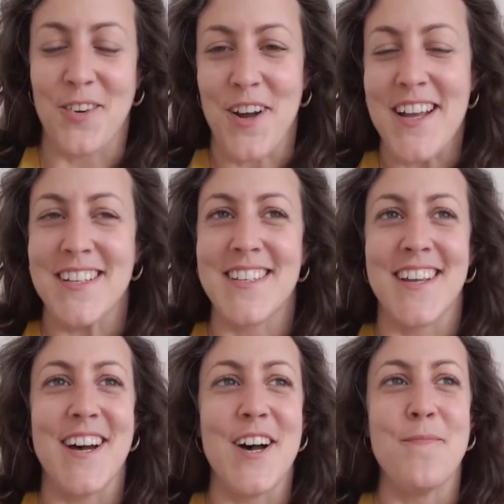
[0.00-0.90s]
Great.
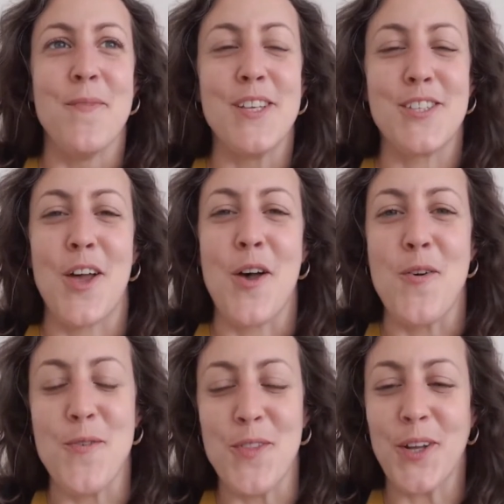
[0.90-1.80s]

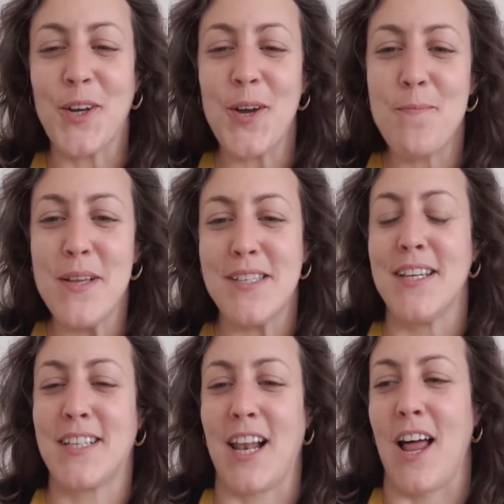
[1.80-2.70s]
So the Good
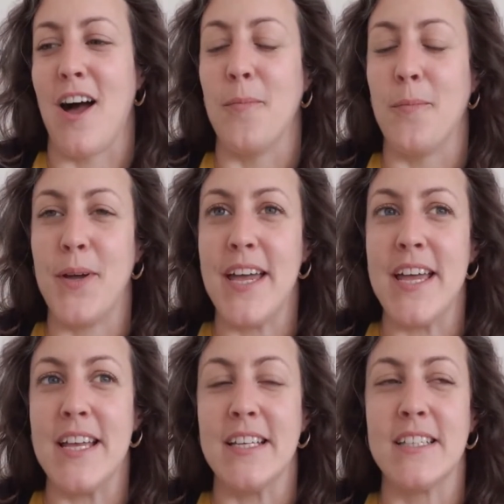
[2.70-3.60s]
Business Club
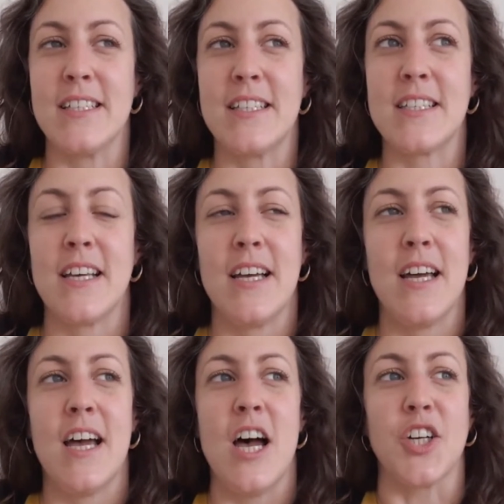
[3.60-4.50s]
is
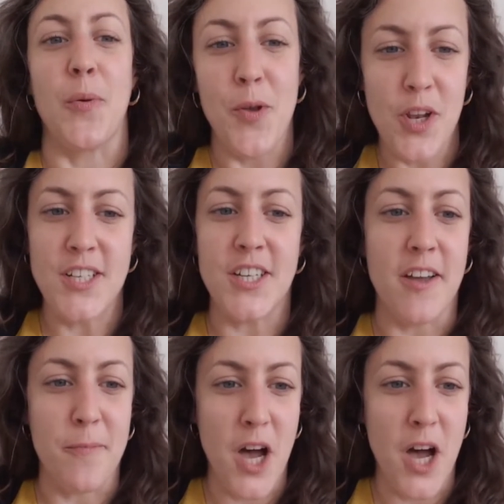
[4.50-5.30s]
a community of